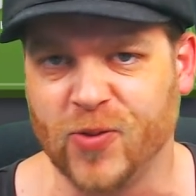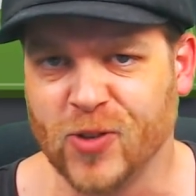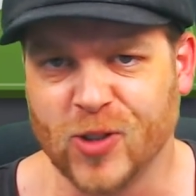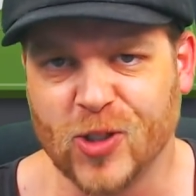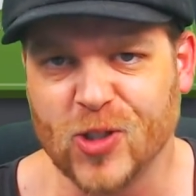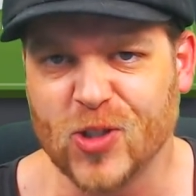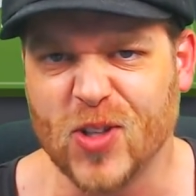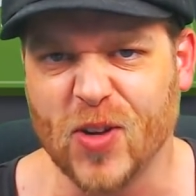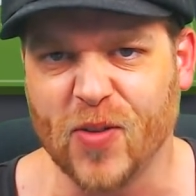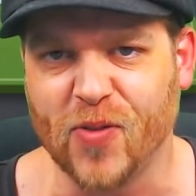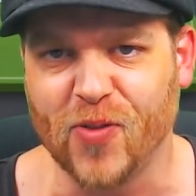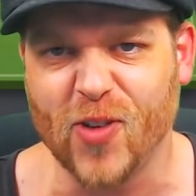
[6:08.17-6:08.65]

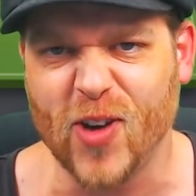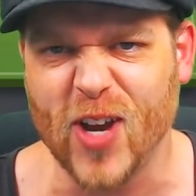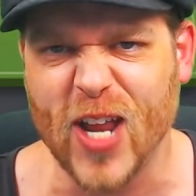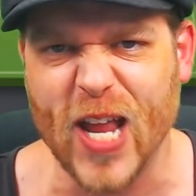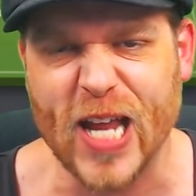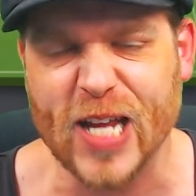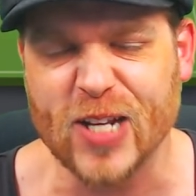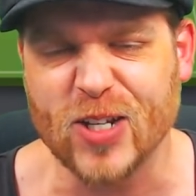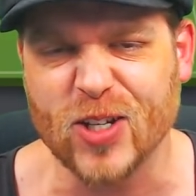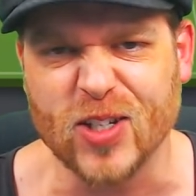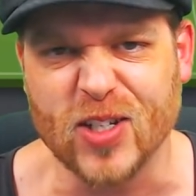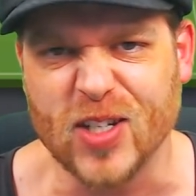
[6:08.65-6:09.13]
just a free
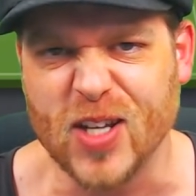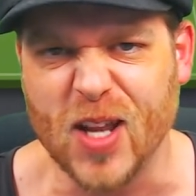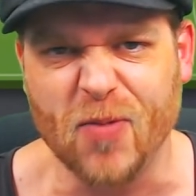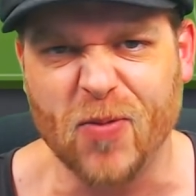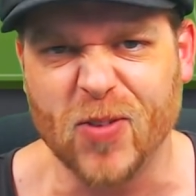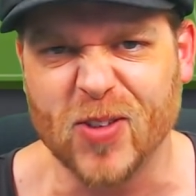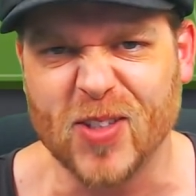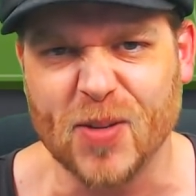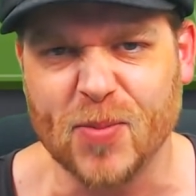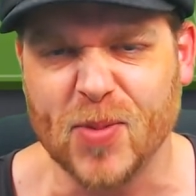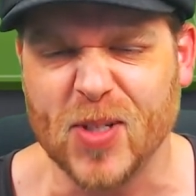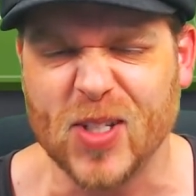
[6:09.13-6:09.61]
agent, never
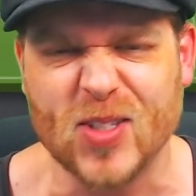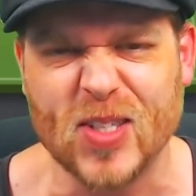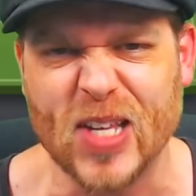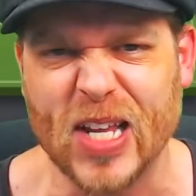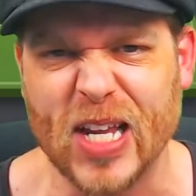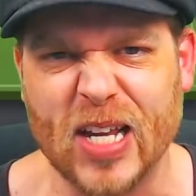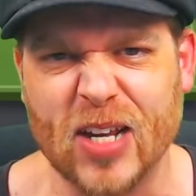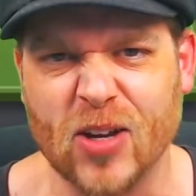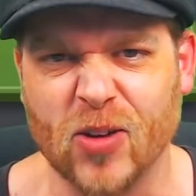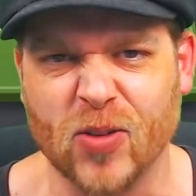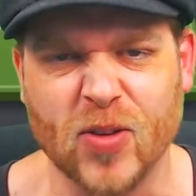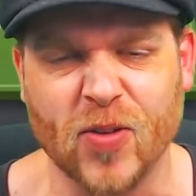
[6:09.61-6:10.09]
to be
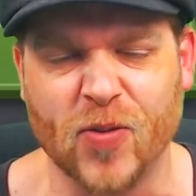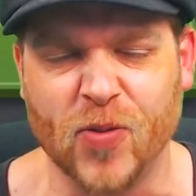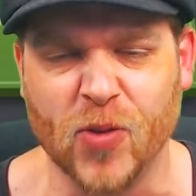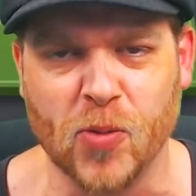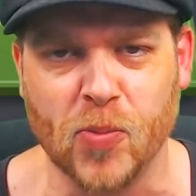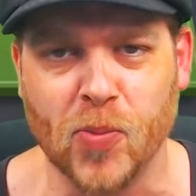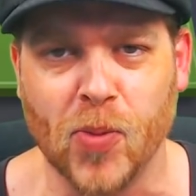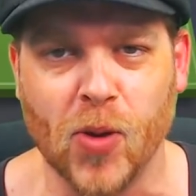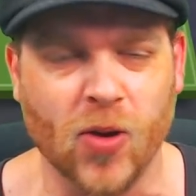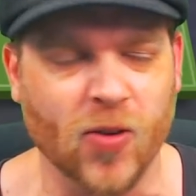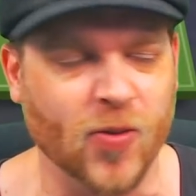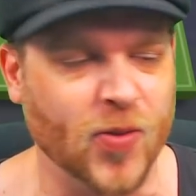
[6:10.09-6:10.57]
seen on the
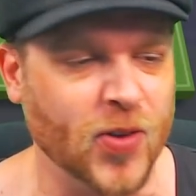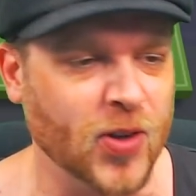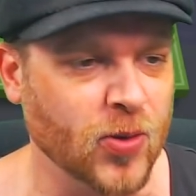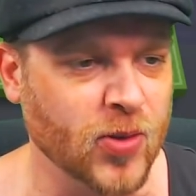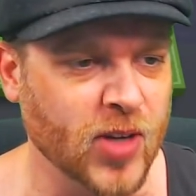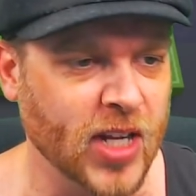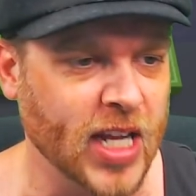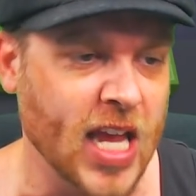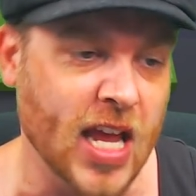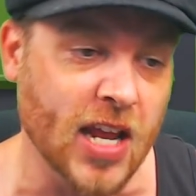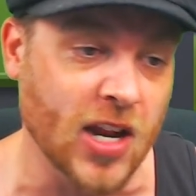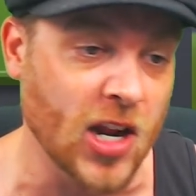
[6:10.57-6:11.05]
football field again.